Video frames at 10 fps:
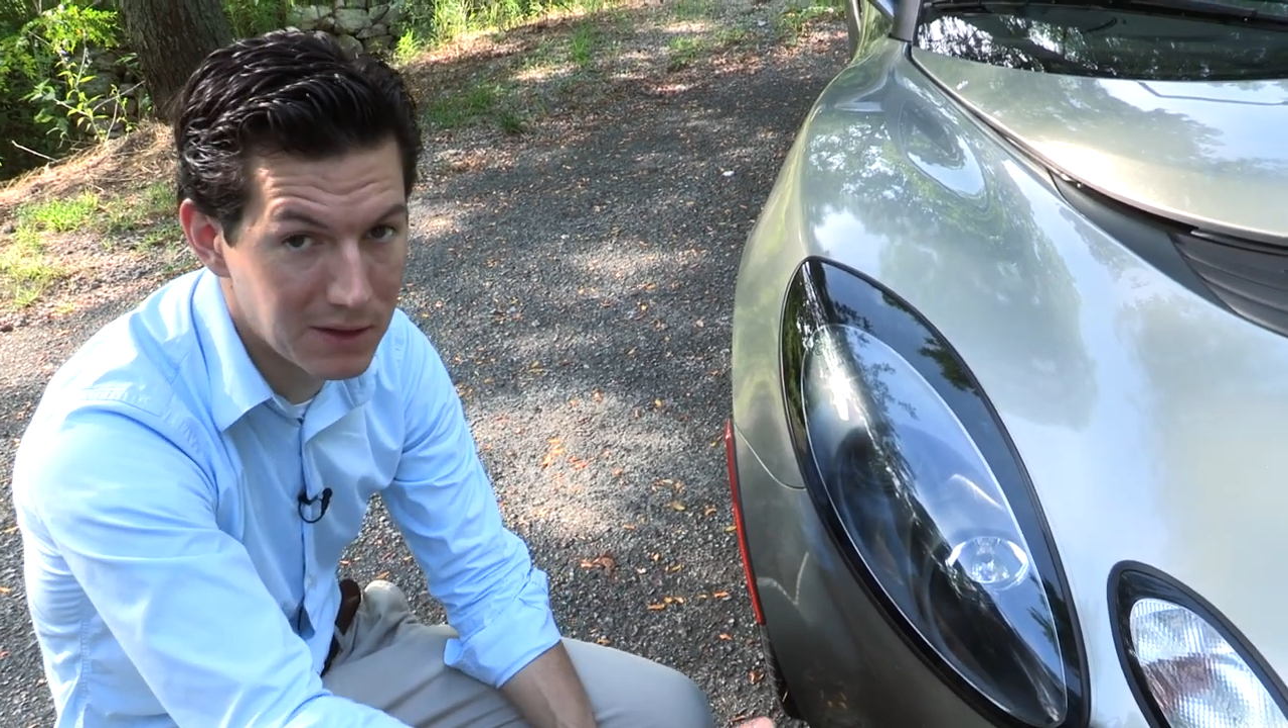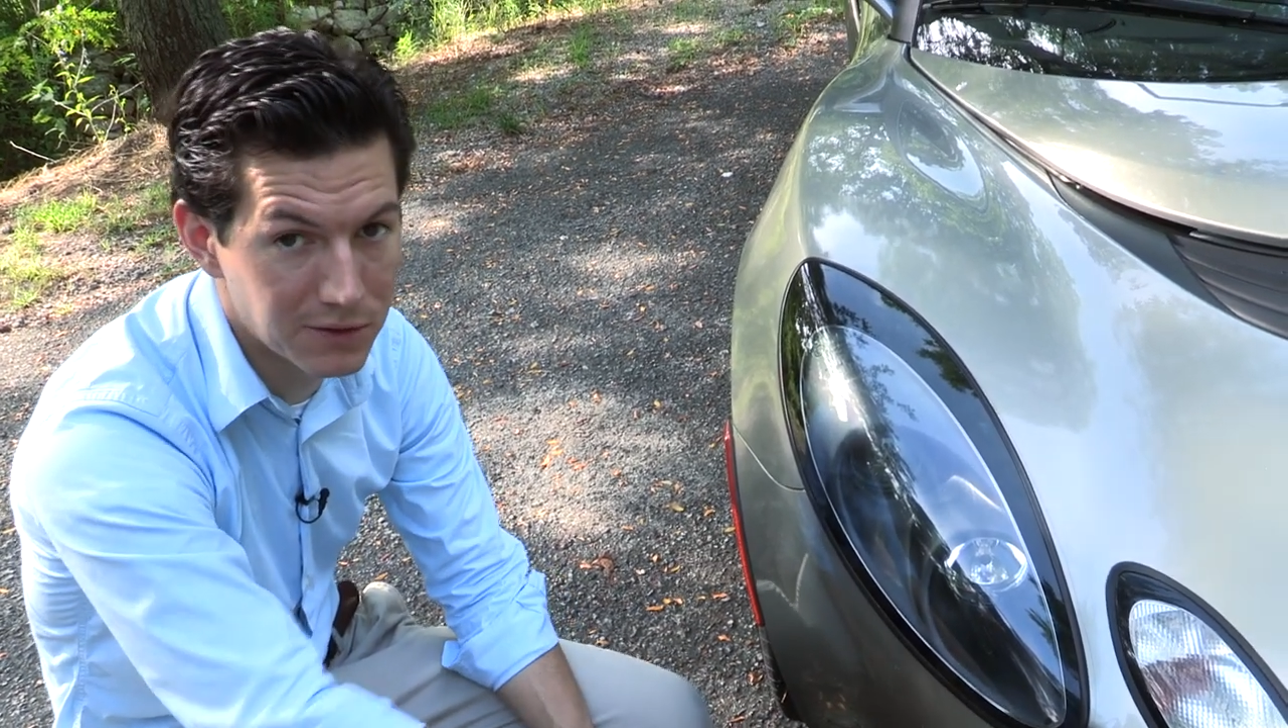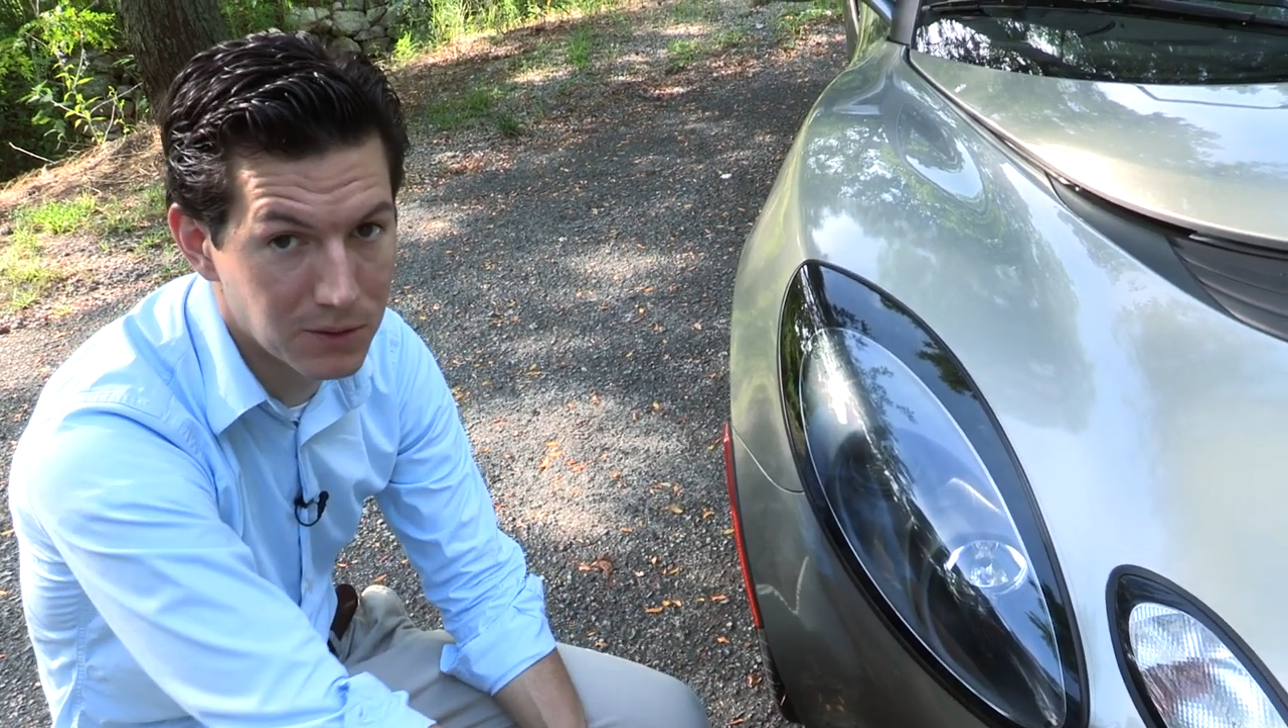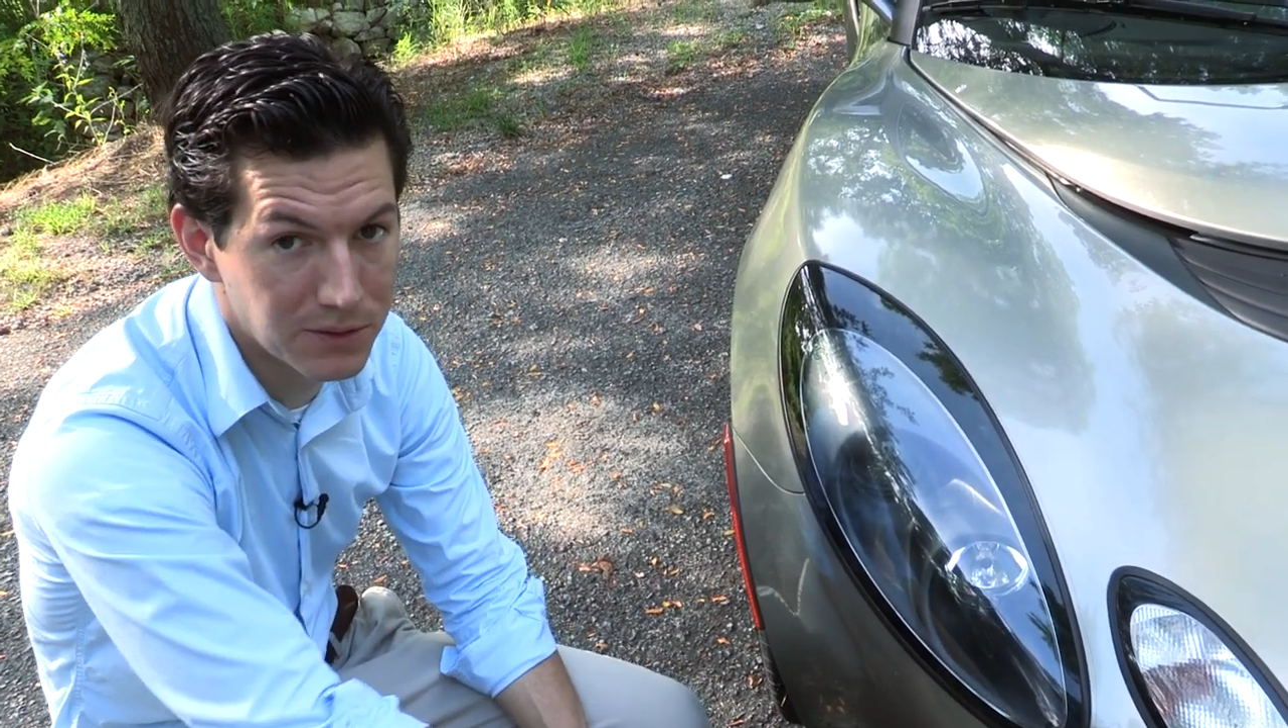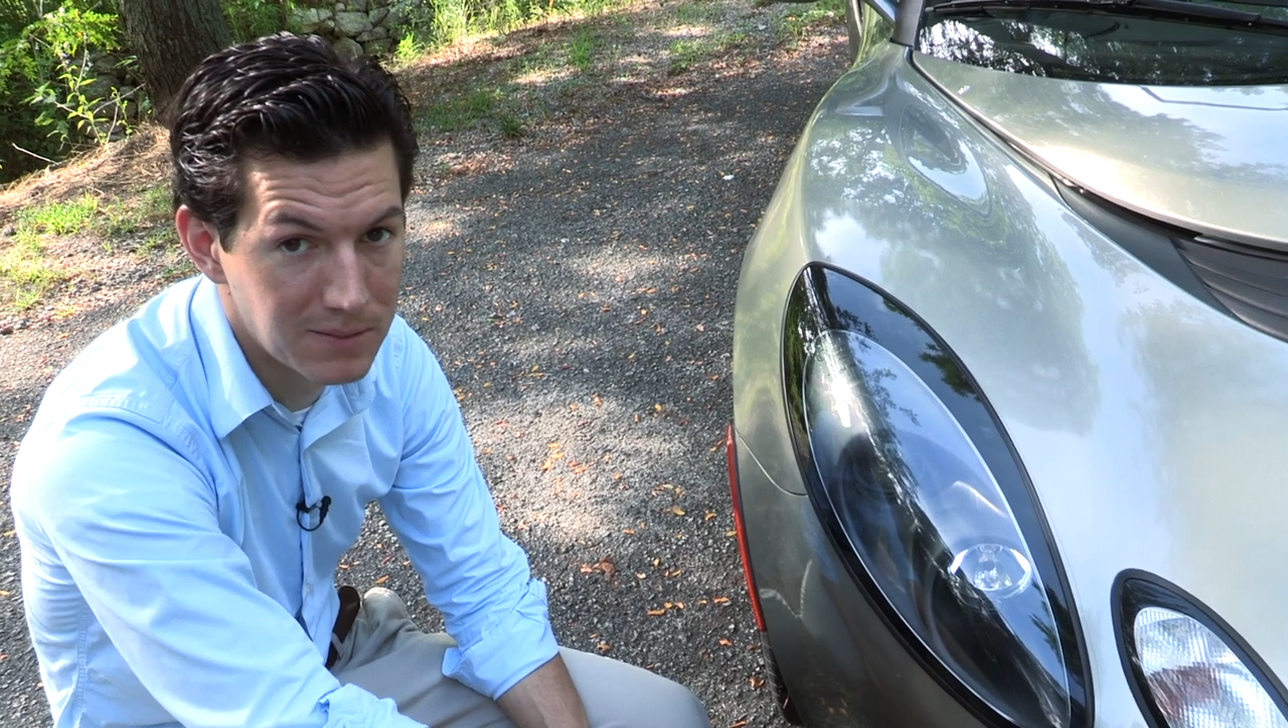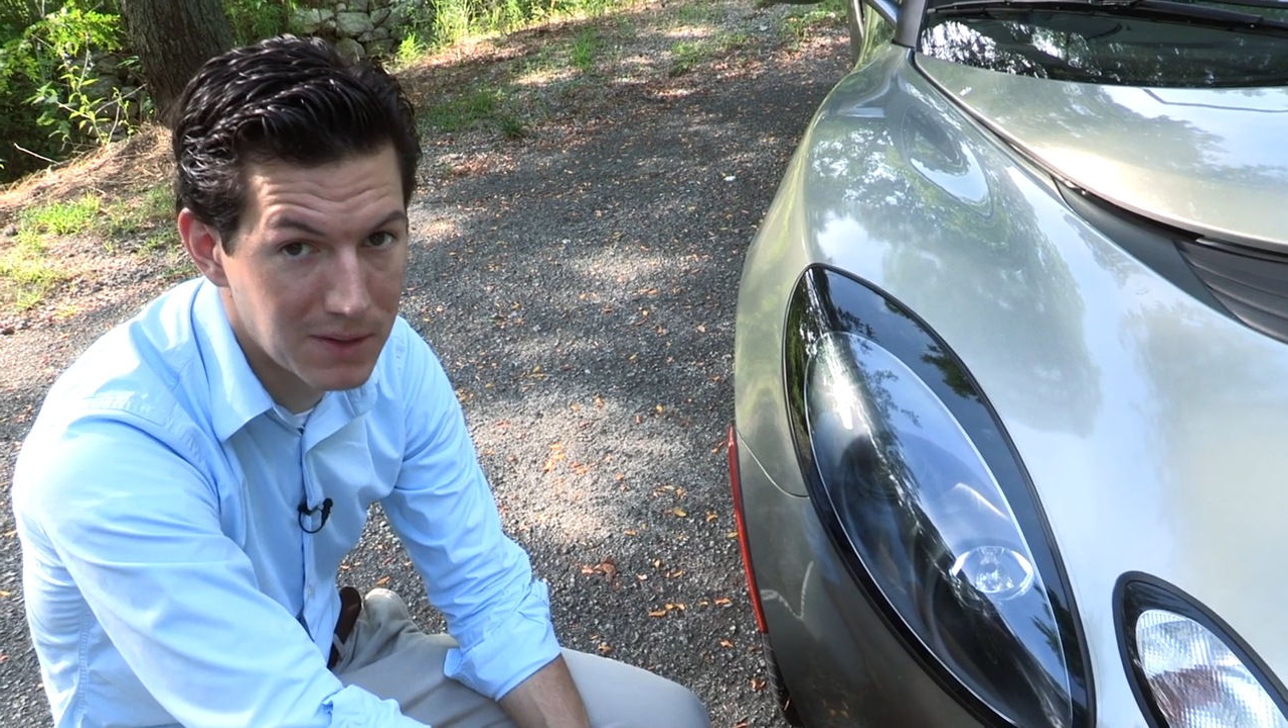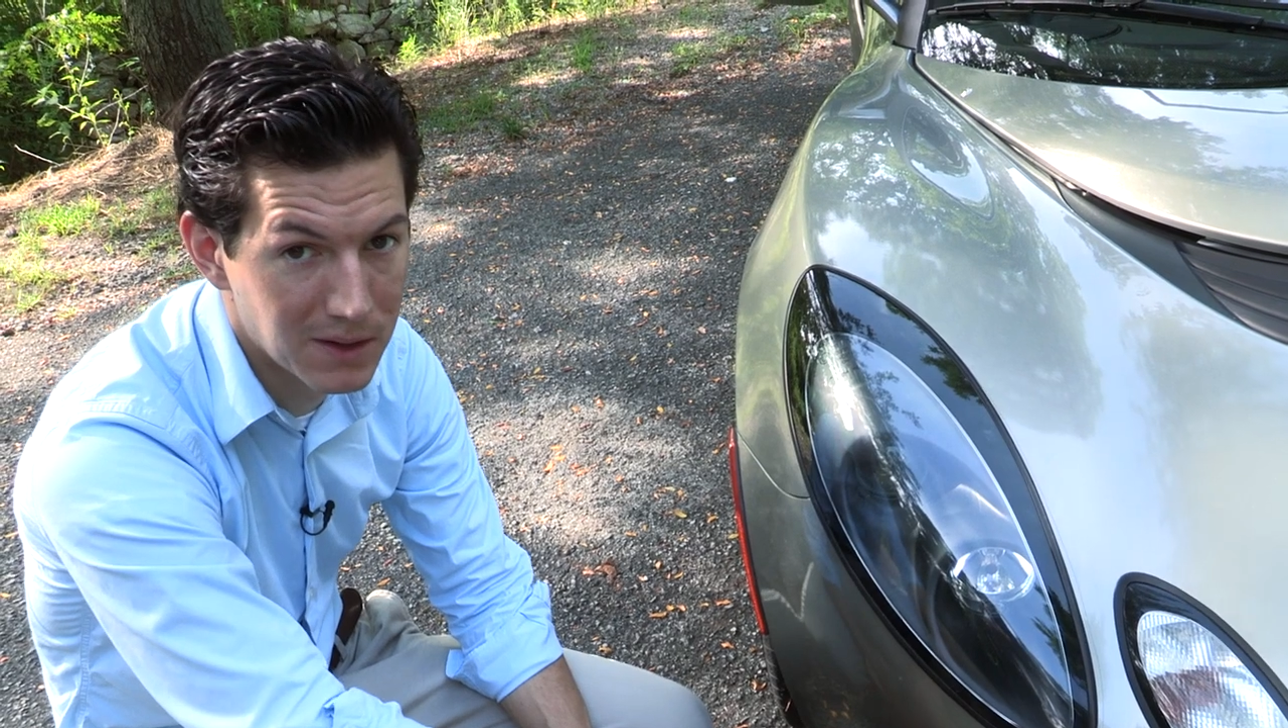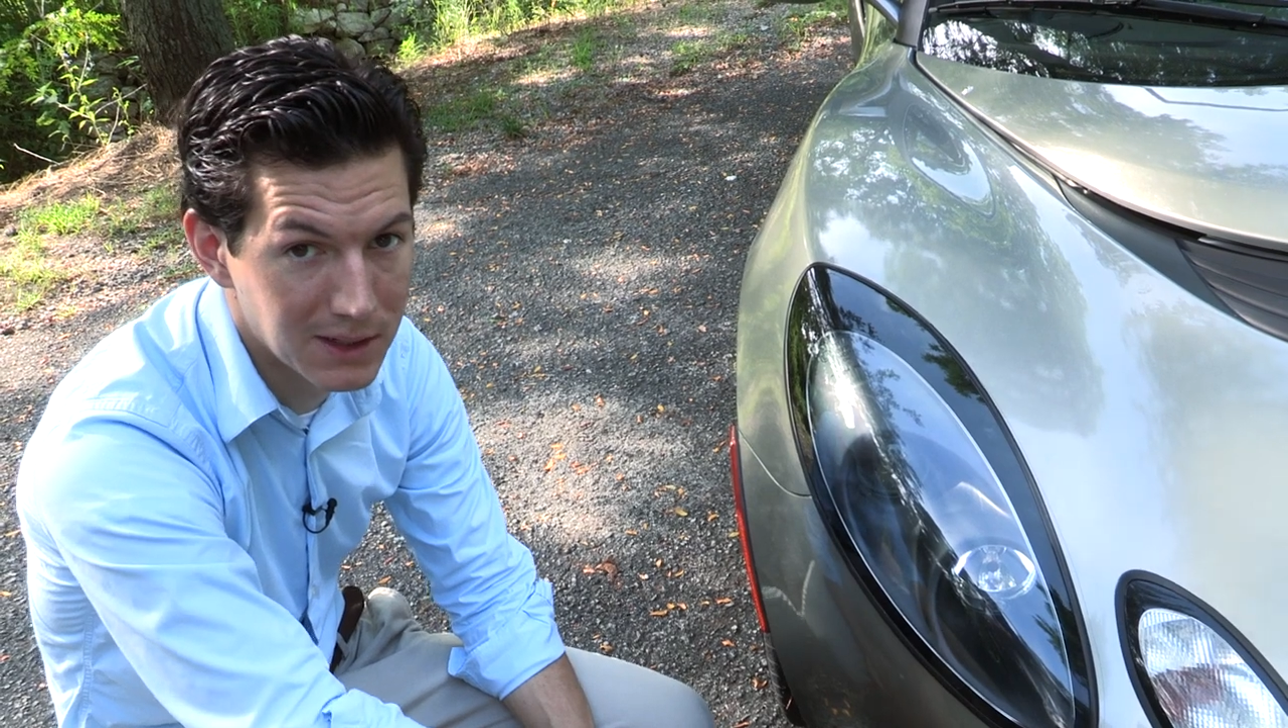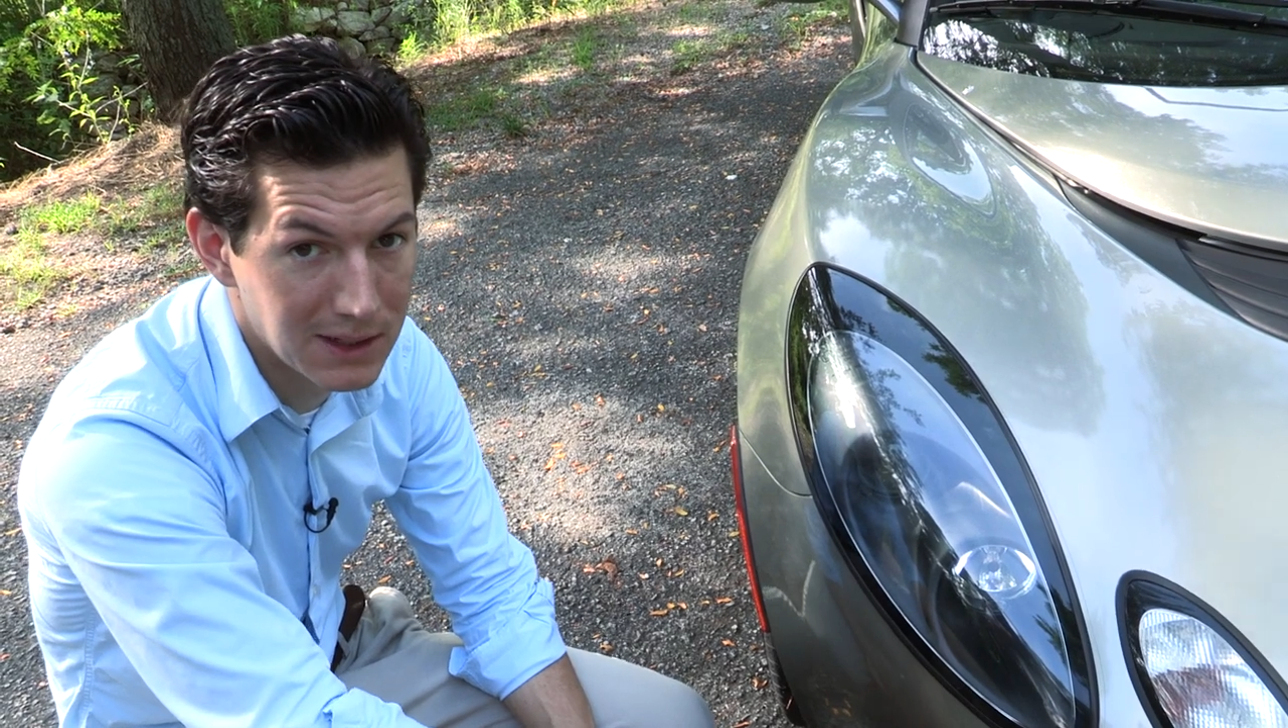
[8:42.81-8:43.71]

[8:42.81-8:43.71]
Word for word: sold in America